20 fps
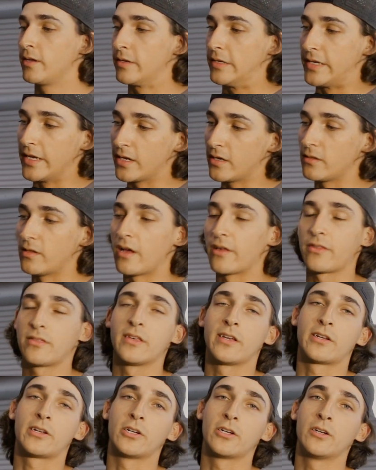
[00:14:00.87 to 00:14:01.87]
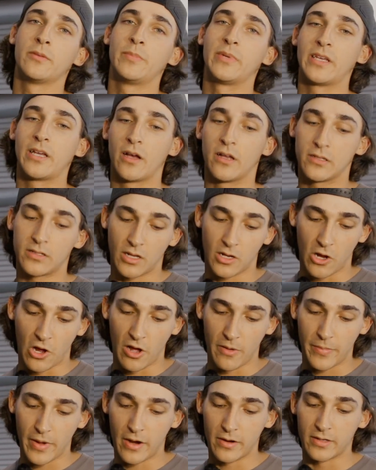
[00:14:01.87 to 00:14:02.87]
get a lot thicker because the
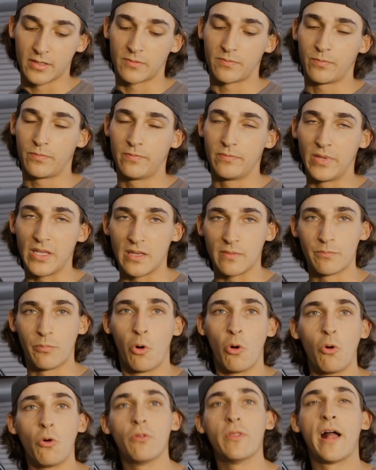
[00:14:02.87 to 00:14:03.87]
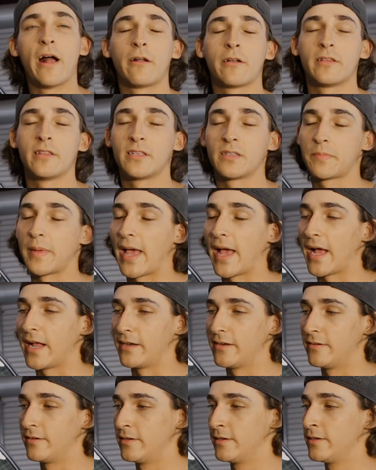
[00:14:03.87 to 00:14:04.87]
compound is being pulled out of this pad.
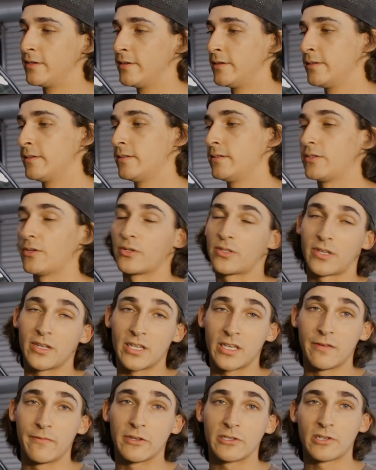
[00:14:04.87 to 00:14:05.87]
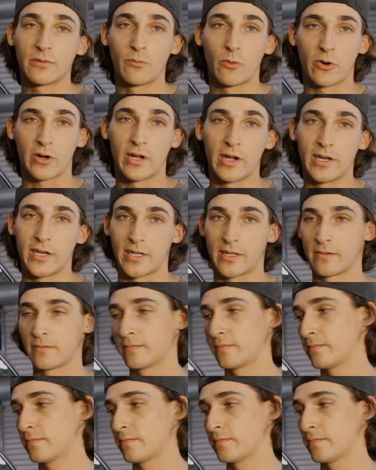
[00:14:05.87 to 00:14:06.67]
So it's gonna give us some more cutting.